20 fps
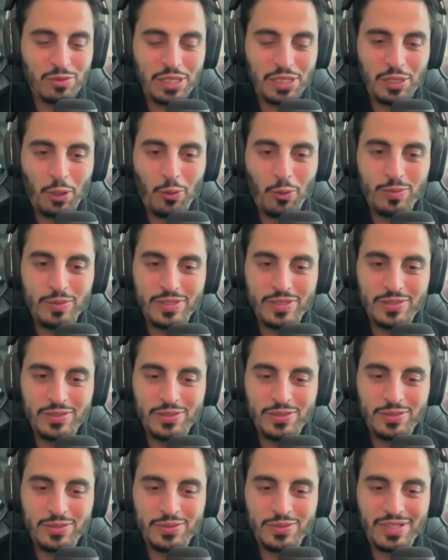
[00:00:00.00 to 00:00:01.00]
we hope
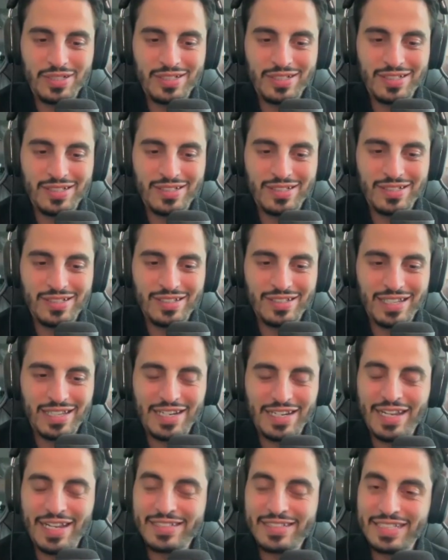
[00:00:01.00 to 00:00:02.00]
to
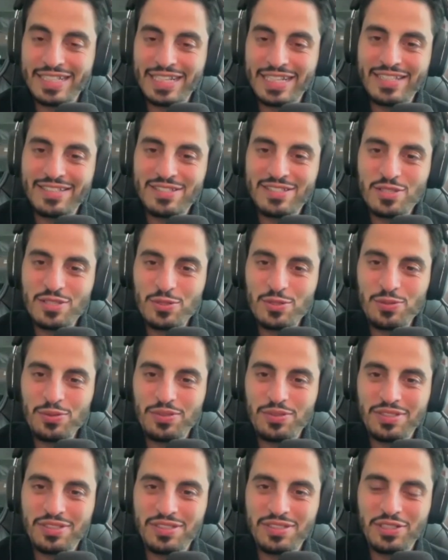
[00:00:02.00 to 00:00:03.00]
connect again
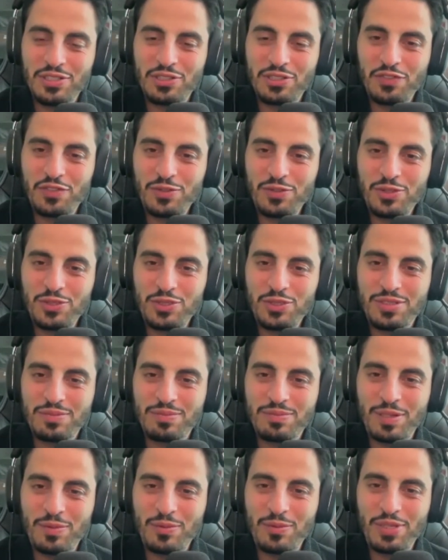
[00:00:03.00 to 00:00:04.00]
soon in the near future,
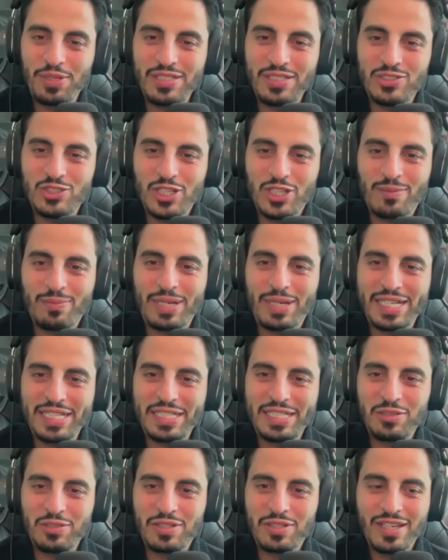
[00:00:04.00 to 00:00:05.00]
and maybe we can check
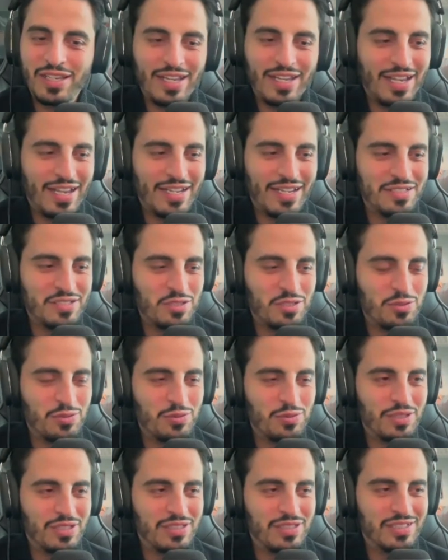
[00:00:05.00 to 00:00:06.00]
back in as
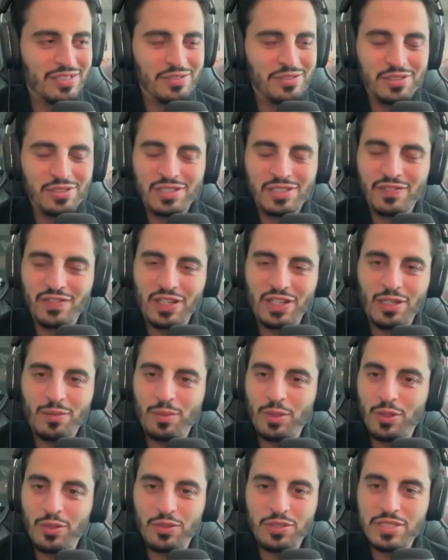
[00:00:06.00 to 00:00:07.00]
you continue to
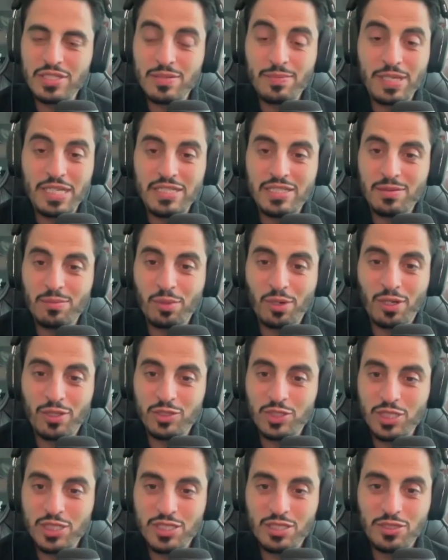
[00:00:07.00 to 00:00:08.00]
develop all these amazing
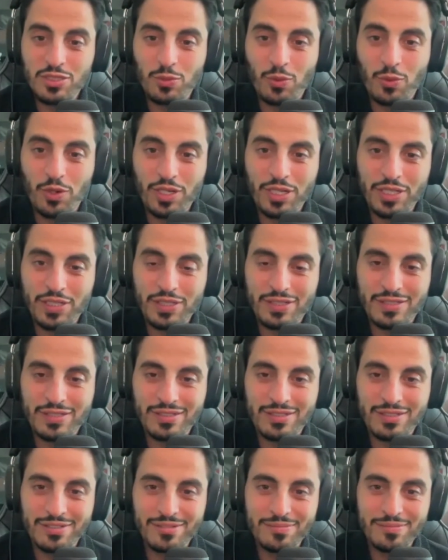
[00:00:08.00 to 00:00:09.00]
projects that you're working
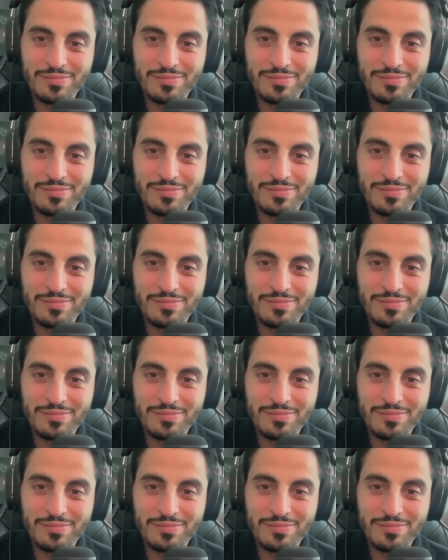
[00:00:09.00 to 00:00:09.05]
on.